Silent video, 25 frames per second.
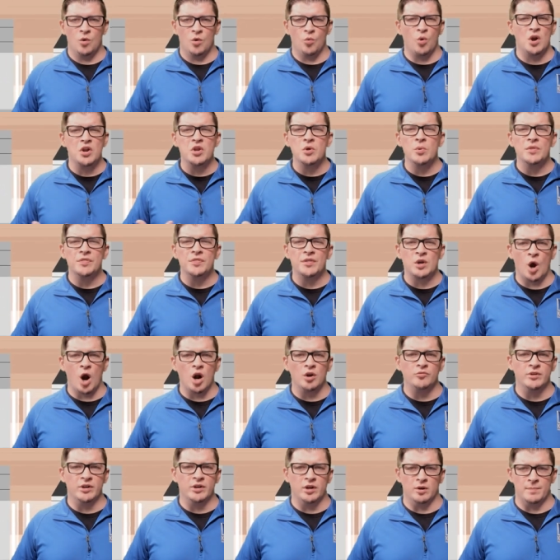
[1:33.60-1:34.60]
Where do you want the
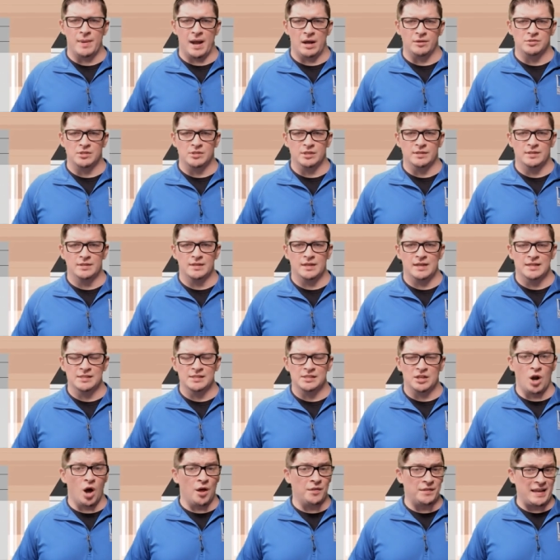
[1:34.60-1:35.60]
card reader mounted? Is
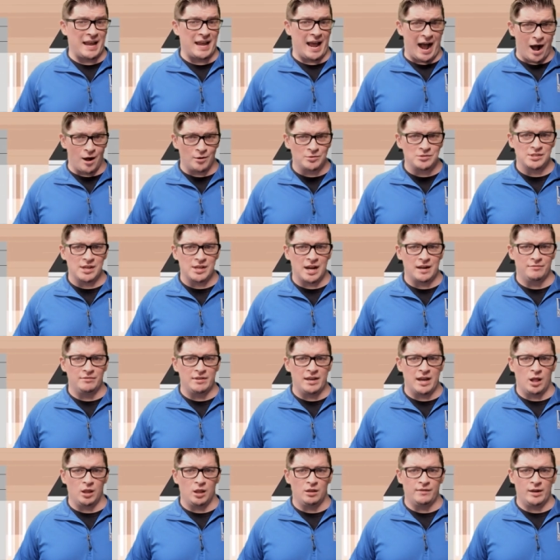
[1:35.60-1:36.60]
it on the outside of
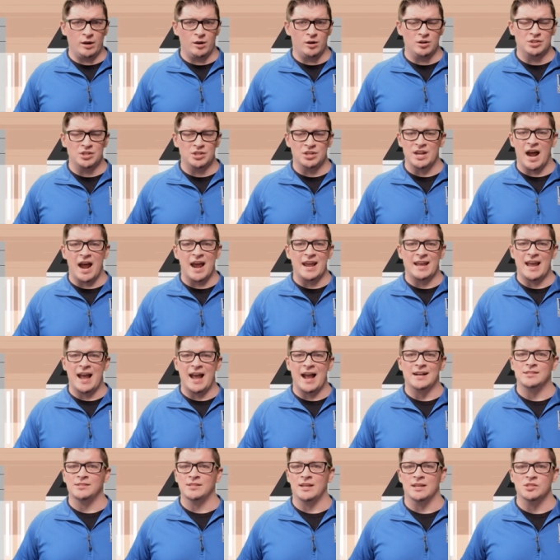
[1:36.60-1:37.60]
the elevator, denying
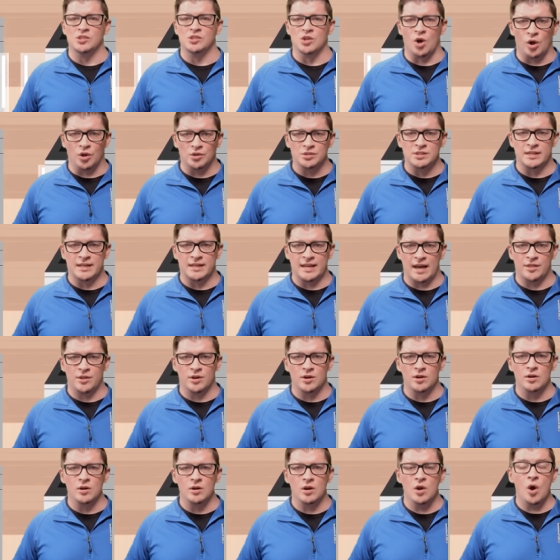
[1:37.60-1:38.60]
access
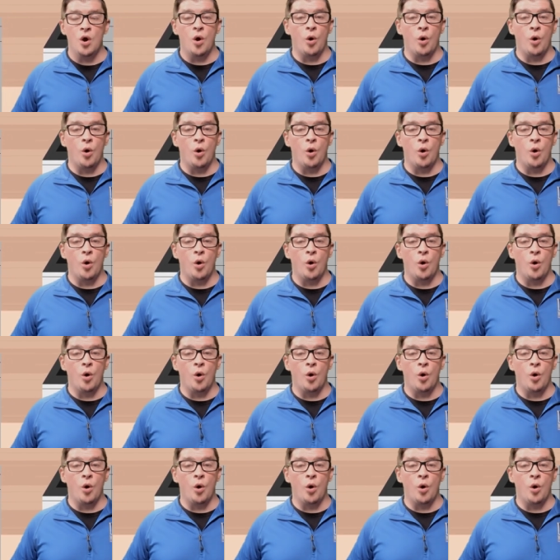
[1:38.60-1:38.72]
altogether?